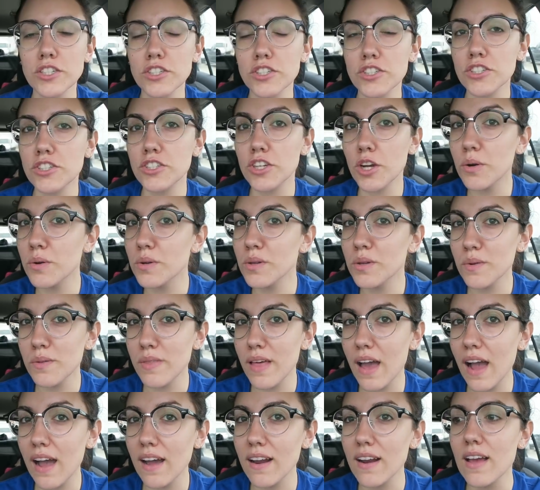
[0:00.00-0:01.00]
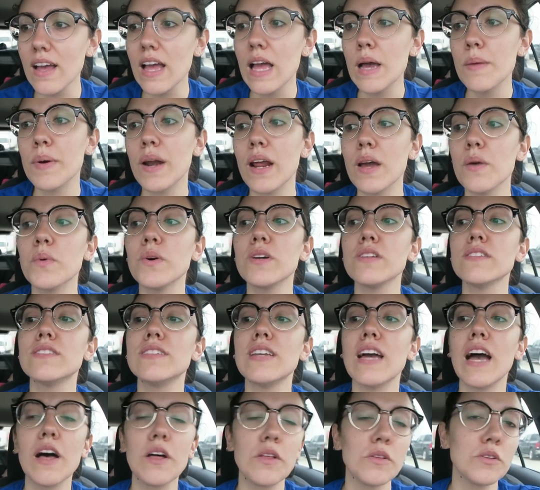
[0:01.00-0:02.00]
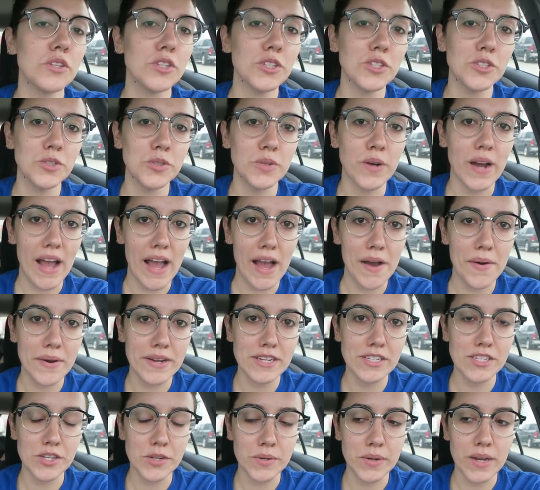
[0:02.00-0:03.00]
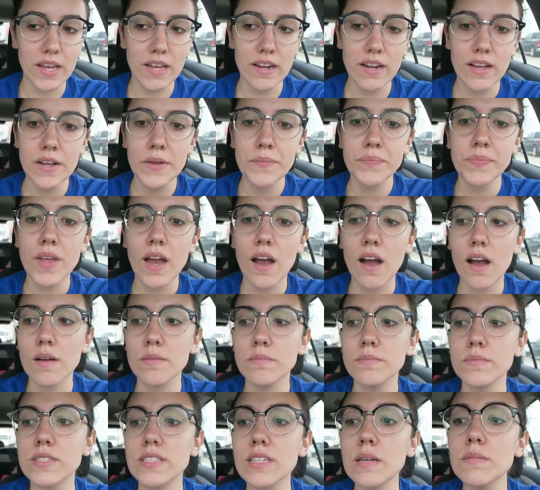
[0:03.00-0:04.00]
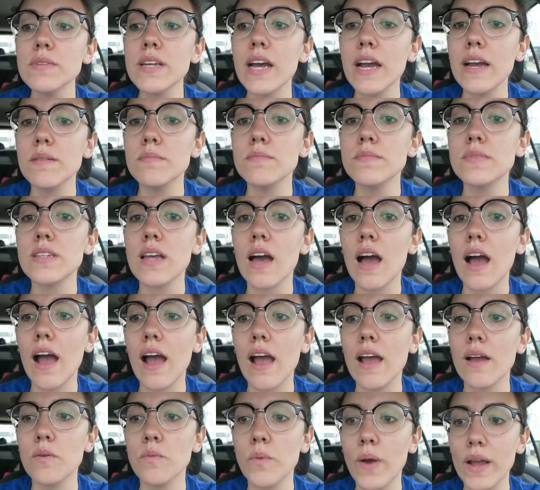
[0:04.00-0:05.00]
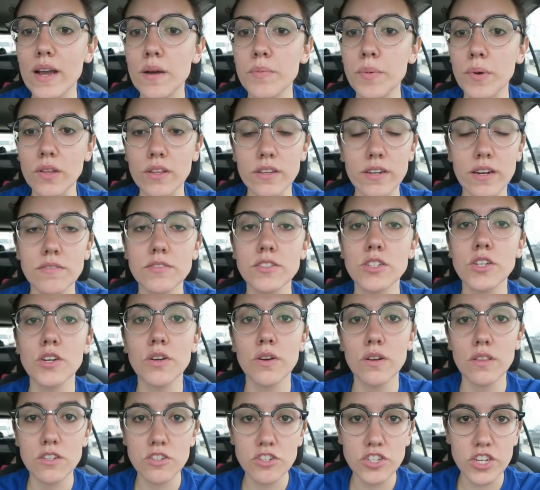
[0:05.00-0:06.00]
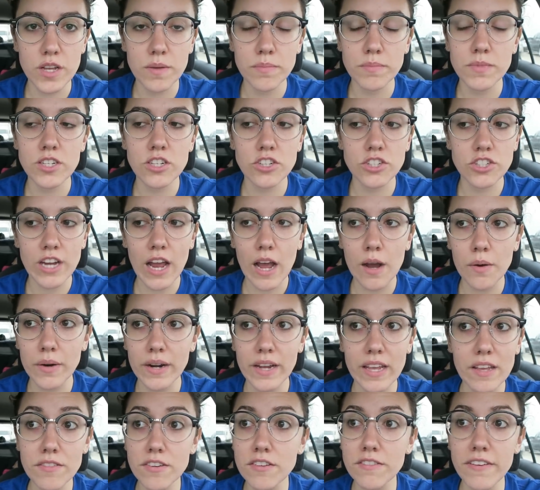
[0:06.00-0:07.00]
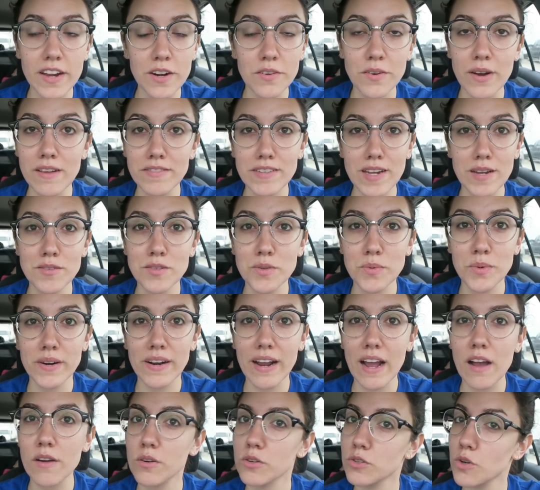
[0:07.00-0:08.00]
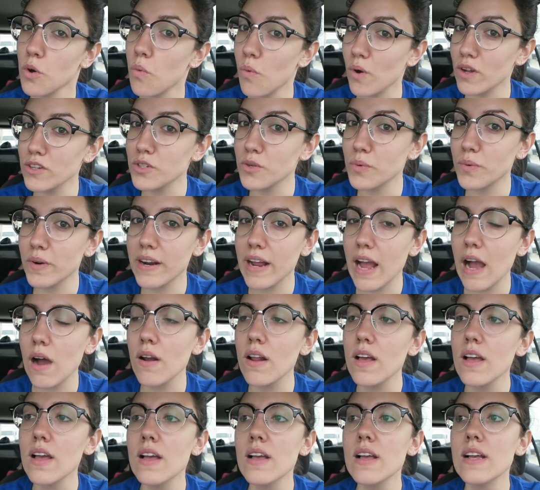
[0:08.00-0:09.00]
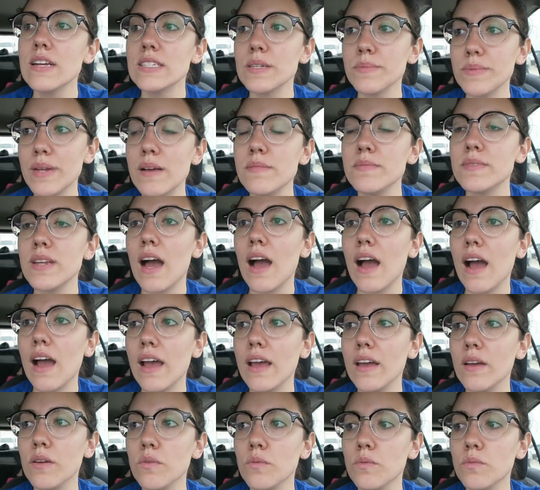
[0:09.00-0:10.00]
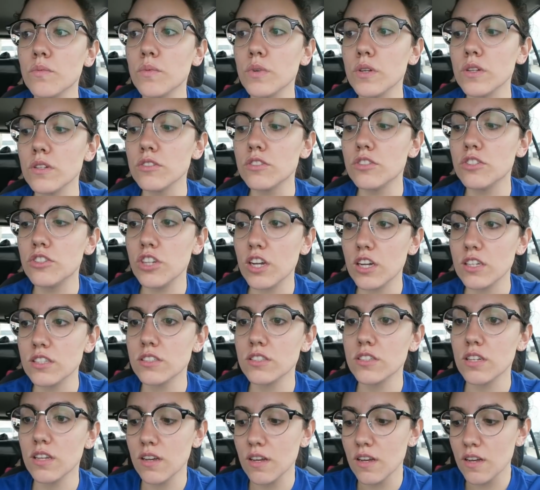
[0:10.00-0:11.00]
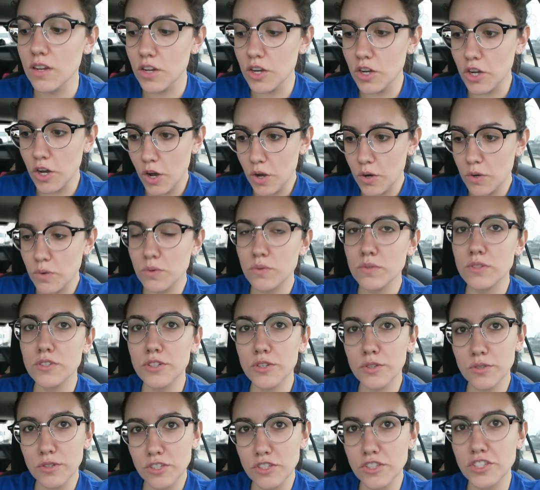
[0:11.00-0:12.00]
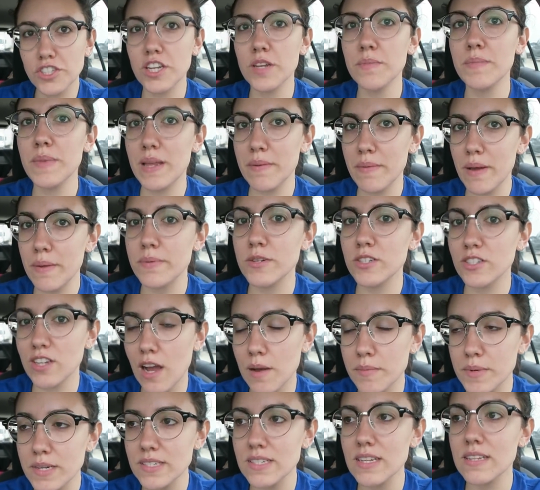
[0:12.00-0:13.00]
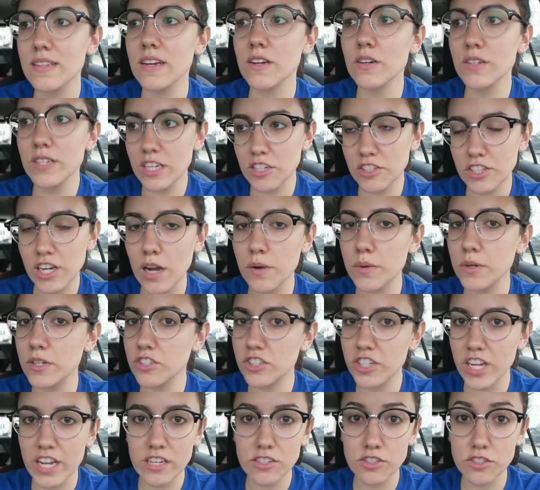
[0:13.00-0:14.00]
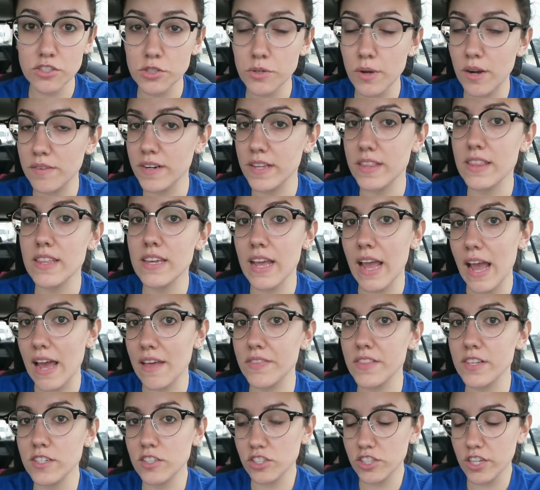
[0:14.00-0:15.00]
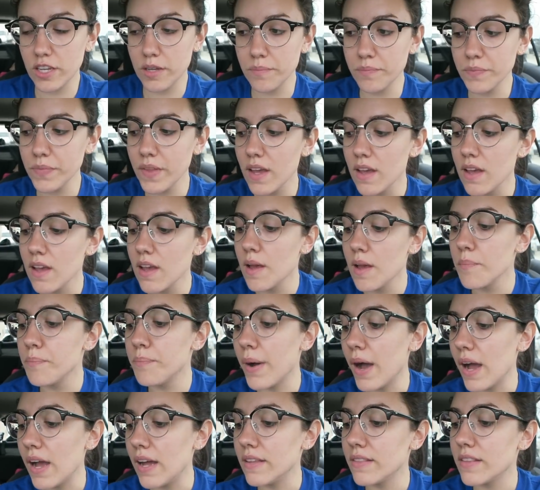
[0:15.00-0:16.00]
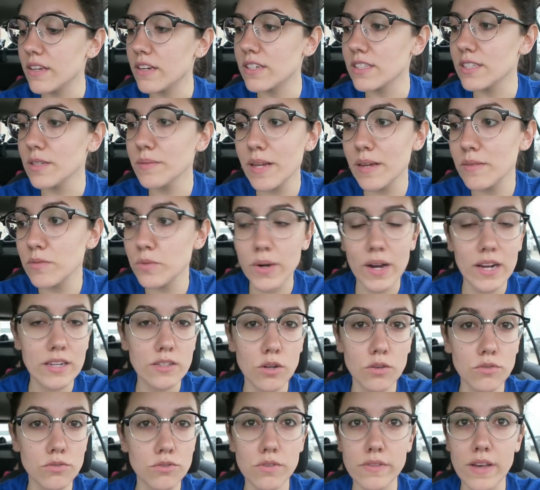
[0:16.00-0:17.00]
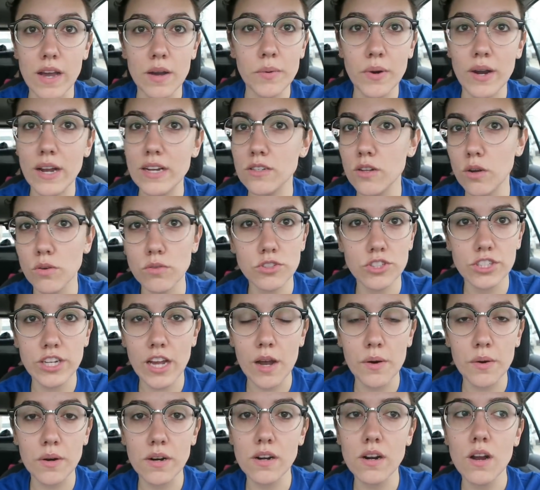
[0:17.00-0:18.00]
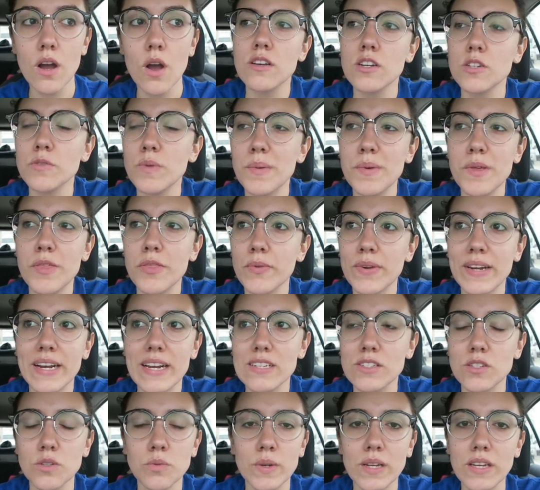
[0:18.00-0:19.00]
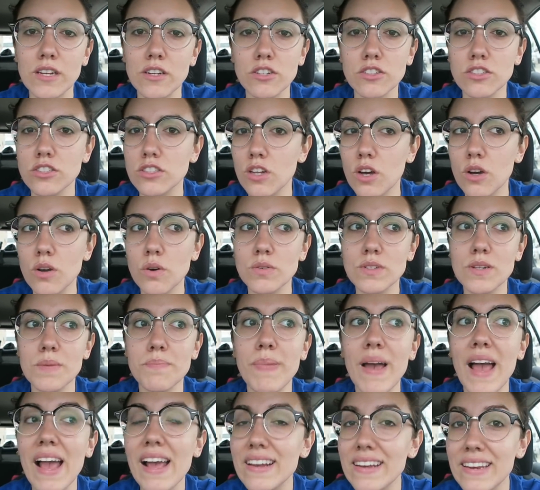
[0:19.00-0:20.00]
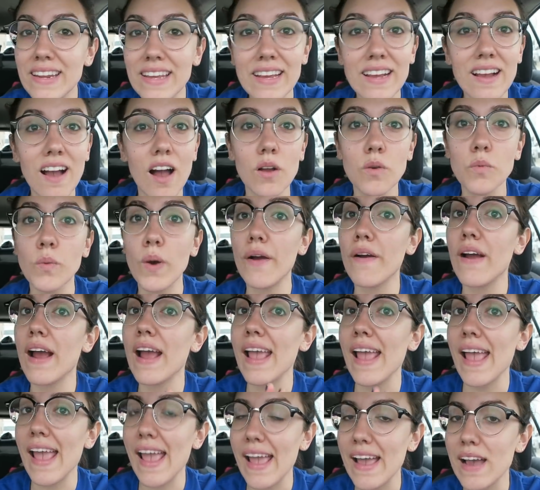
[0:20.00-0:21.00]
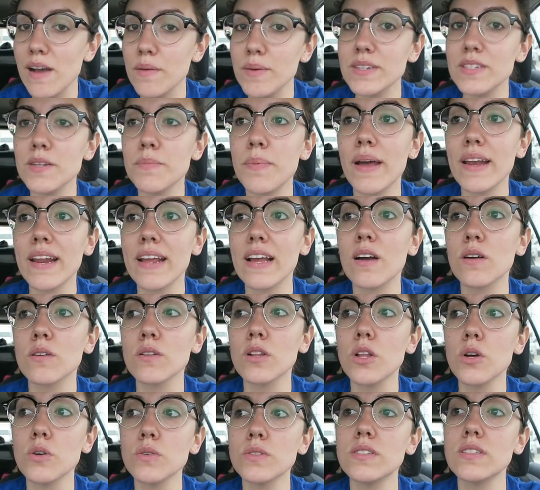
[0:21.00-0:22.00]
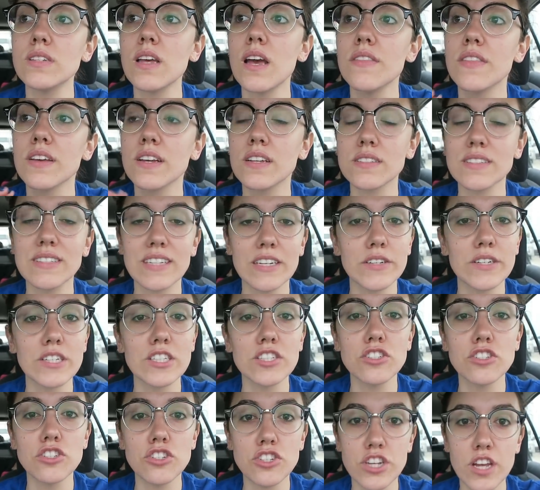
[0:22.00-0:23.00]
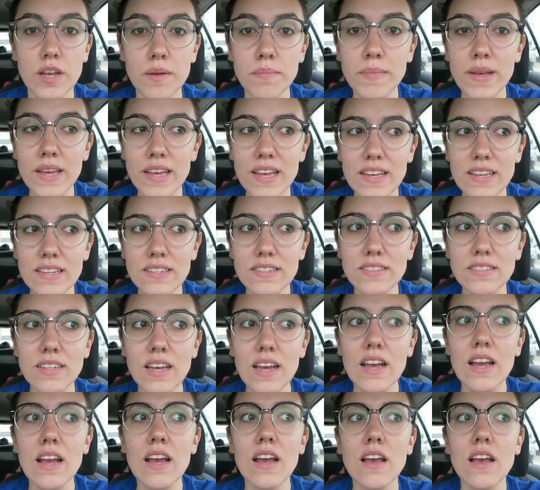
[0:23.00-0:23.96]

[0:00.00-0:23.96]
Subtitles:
to show you that, but I will tell you how I do it. Sometimes I wake up early enough to go to the gym to shower, even if I don't have time to work out or don't want to work out. Sometimes I will just go to the gym in my pajamas and then go take a shower and change and do everything at the gym. But there are some times where I don't do that, where I don't shower. There's maybe 3 days a week or so, depending on where I am and depending how close the nearest gym is.